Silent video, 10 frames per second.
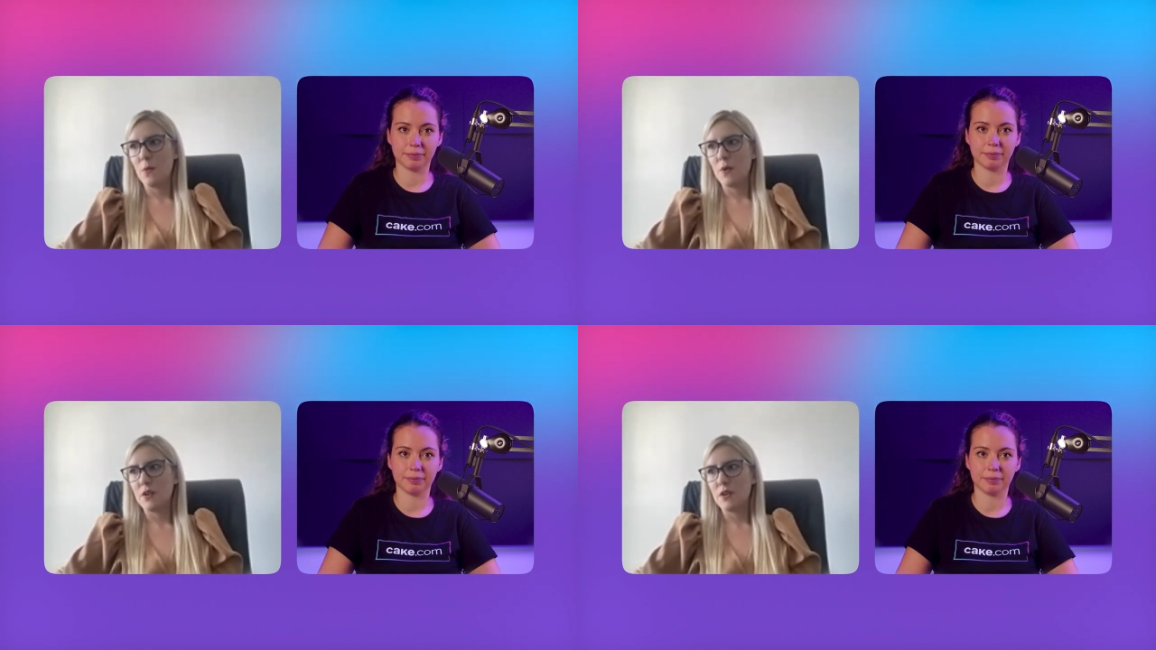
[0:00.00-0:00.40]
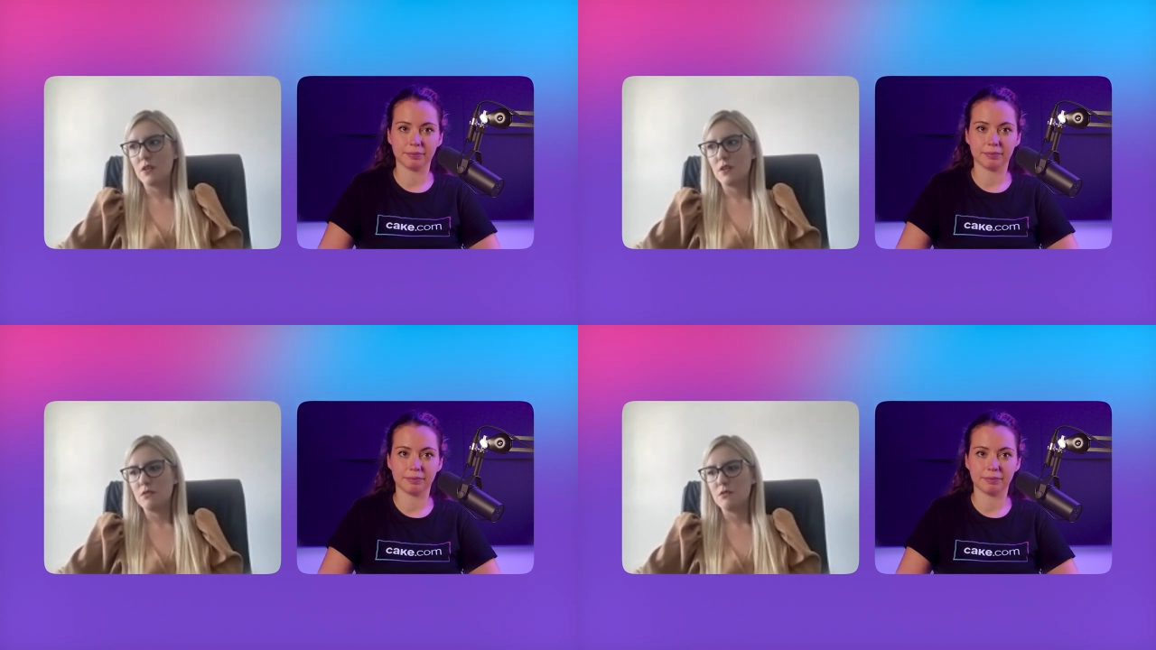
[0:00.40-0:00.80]
Speaker 1: what i
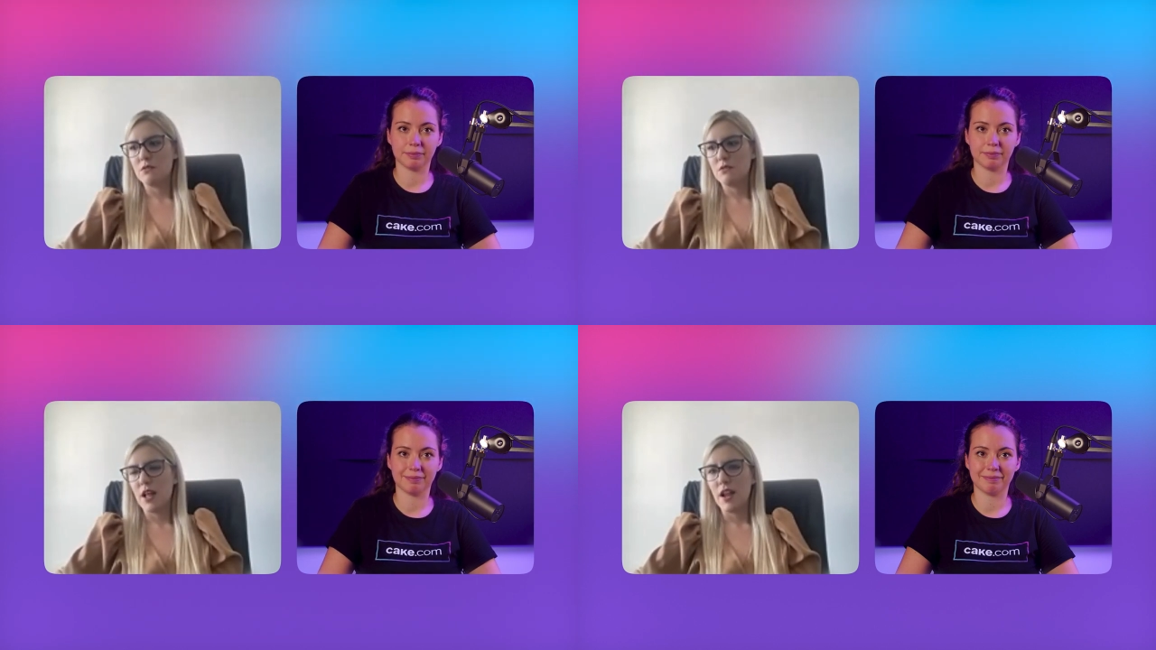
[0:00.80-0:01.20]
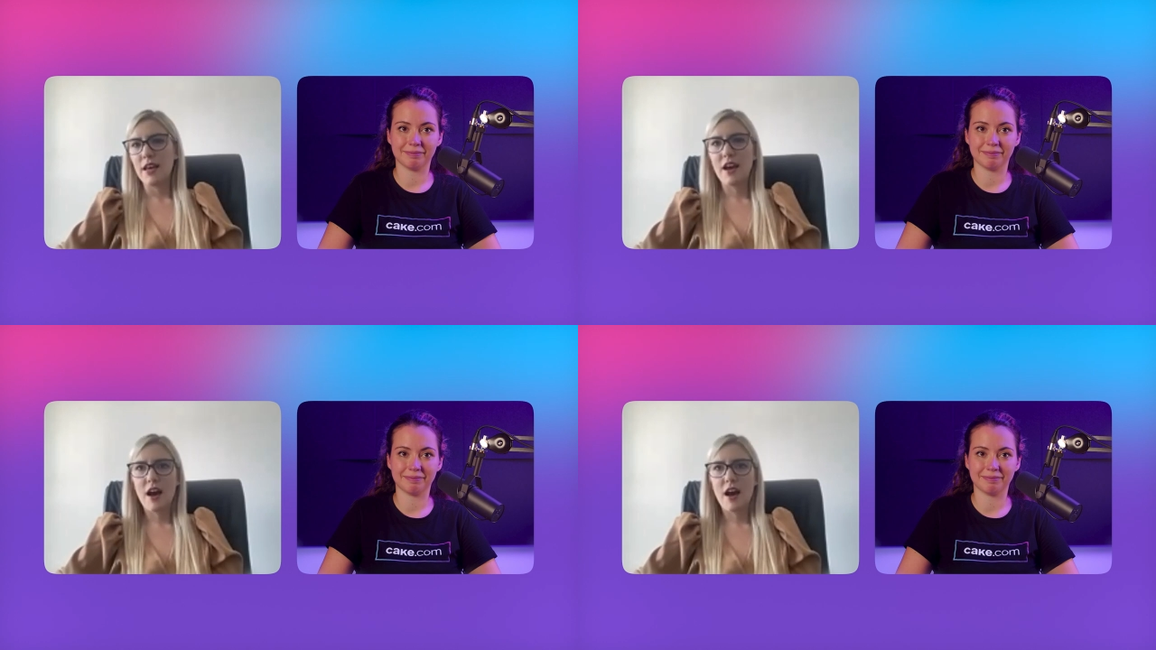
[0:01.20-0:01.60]
used
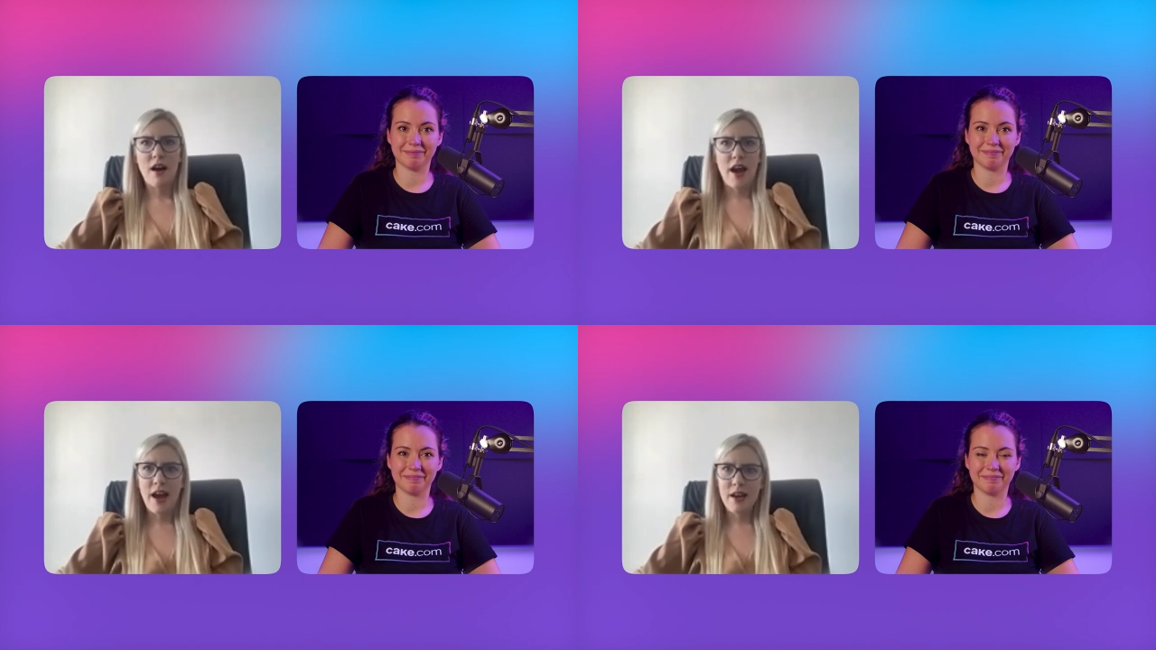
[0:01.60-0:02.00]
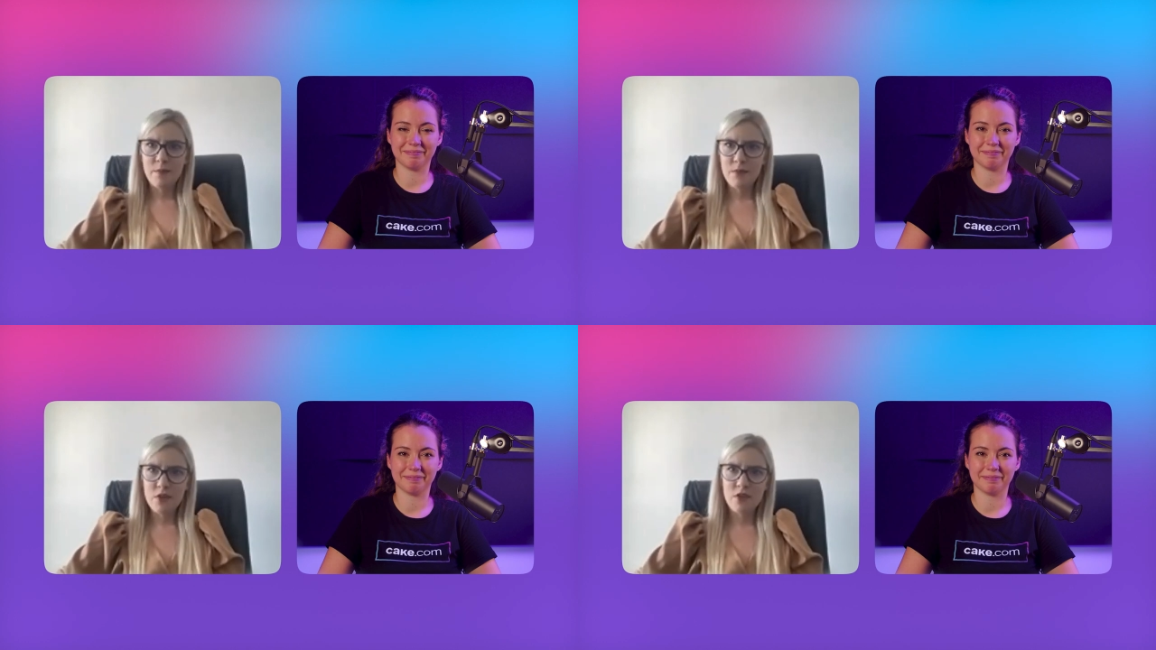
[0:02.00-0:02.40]
like
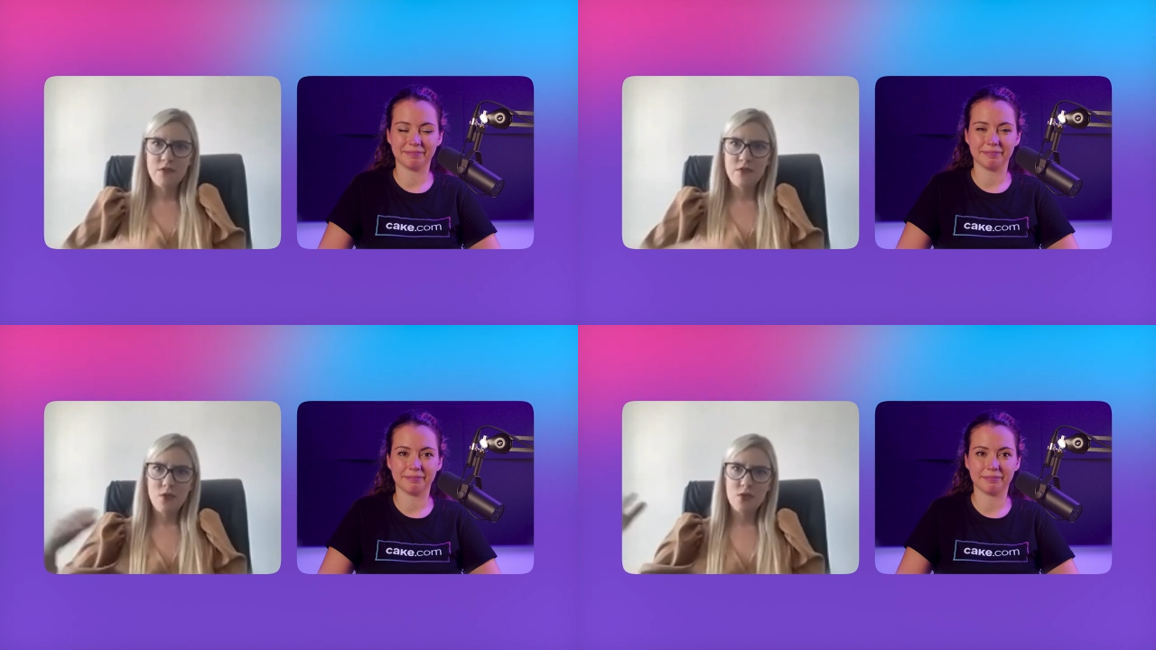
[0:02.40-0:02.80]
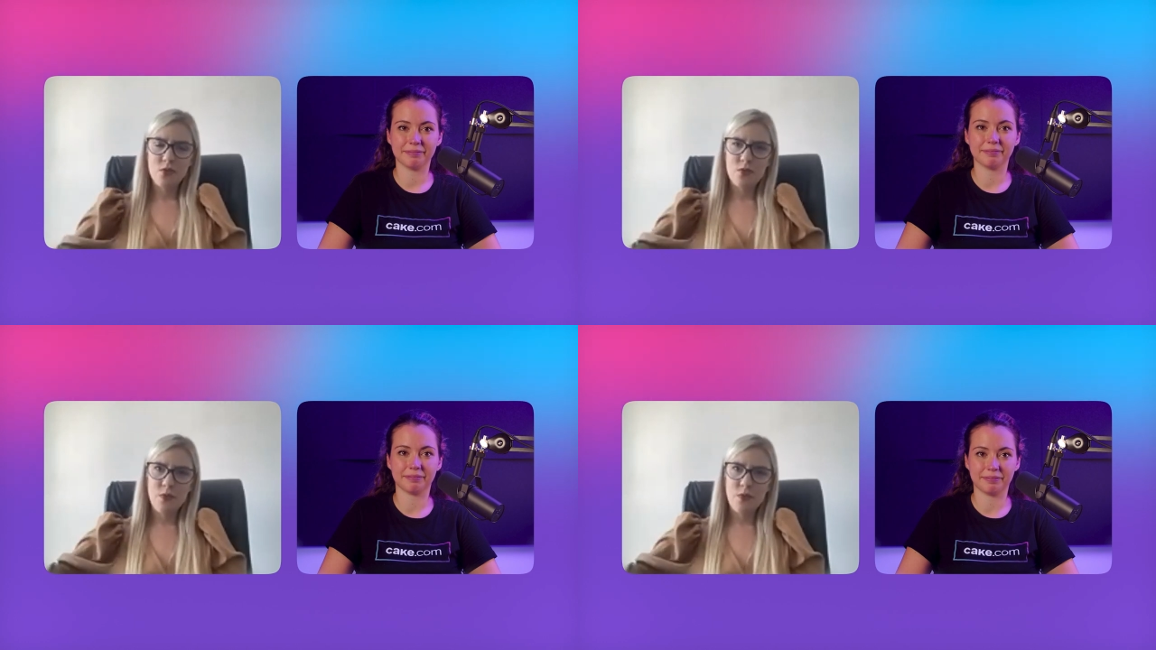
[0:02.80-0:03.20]
I'm not even going
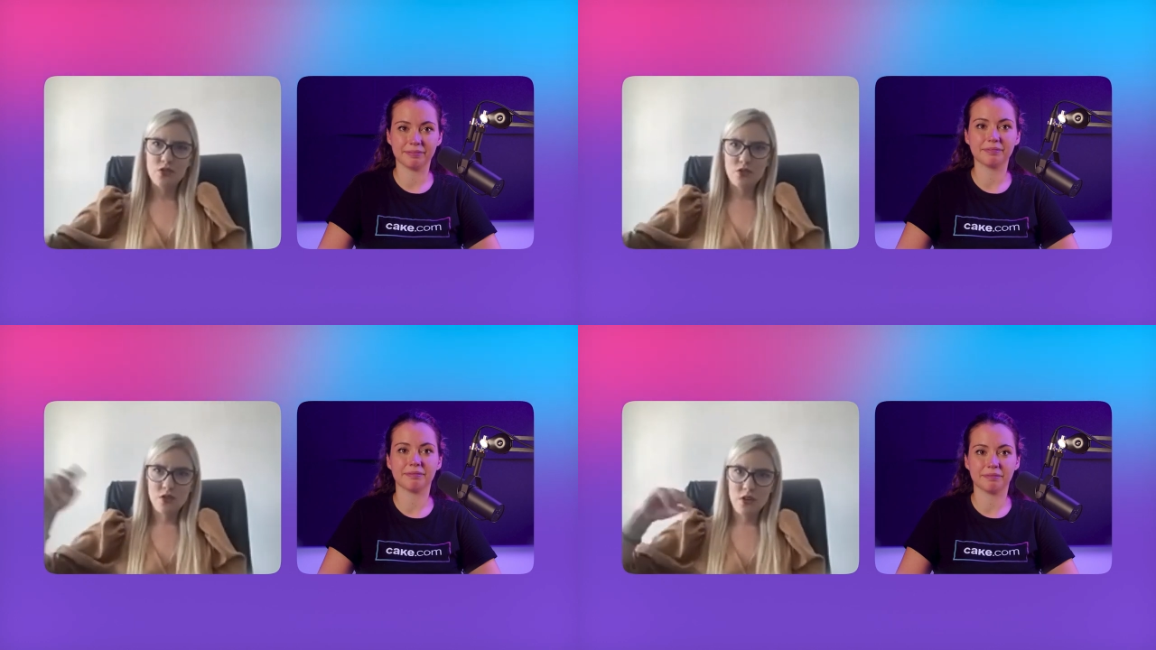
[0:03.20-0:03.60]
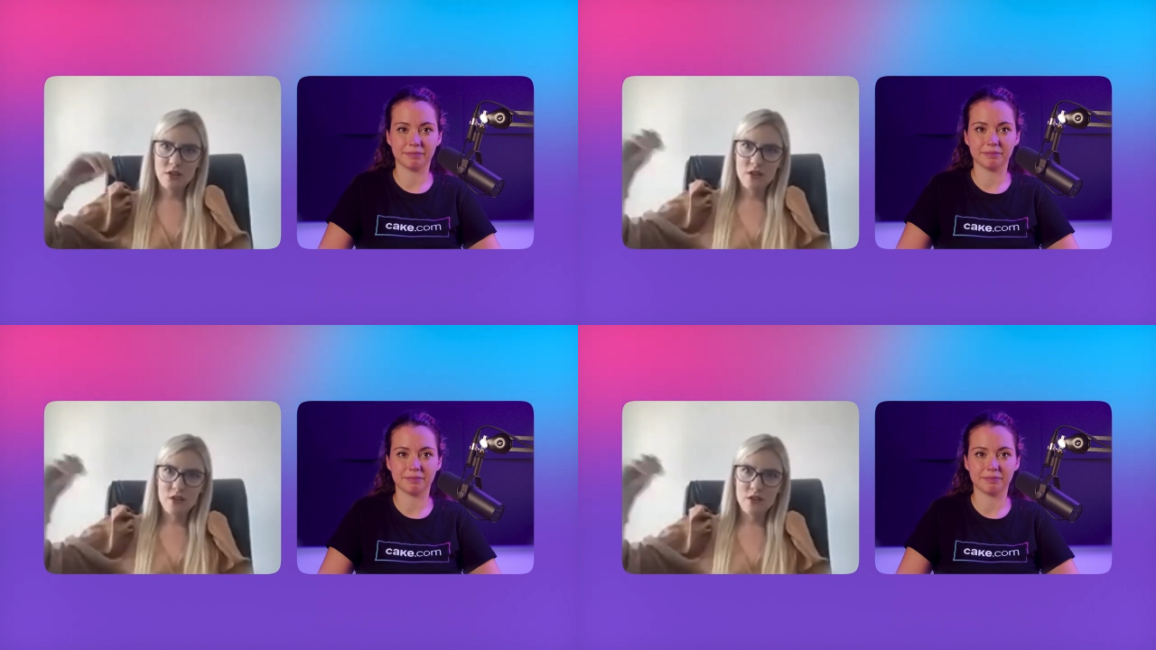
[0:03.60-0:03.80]
to mention like